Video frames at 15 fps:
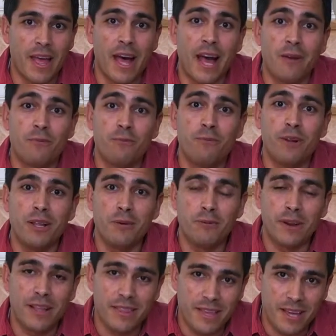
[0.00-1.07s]
I really
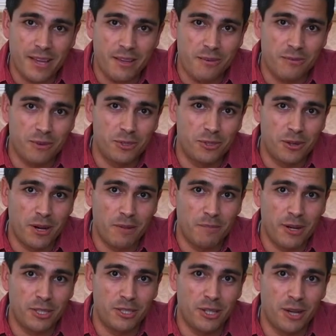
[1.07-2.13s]
want to thank you for joining my
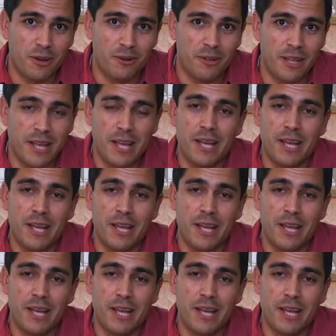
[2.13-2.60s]
show.